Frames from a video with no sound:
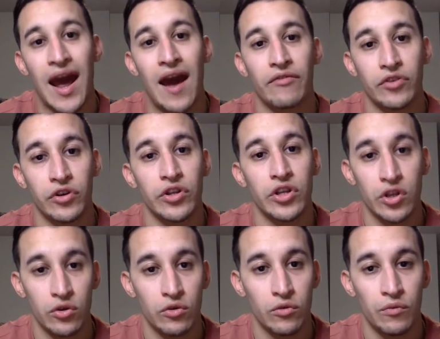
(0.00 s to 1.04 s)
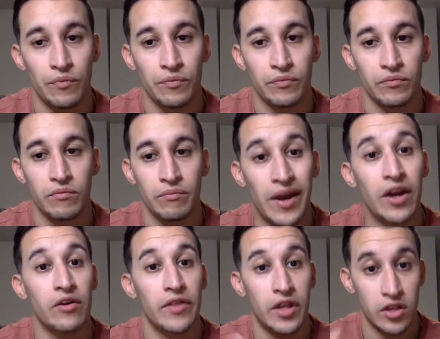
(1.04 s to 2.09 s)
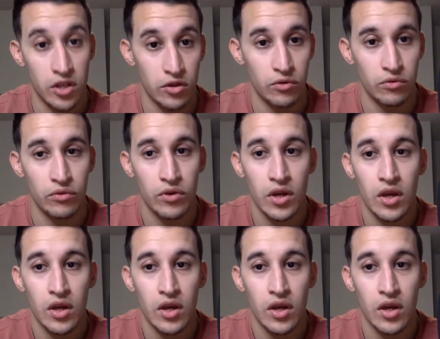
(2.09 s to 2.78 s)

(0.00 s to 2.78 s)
after you better than you.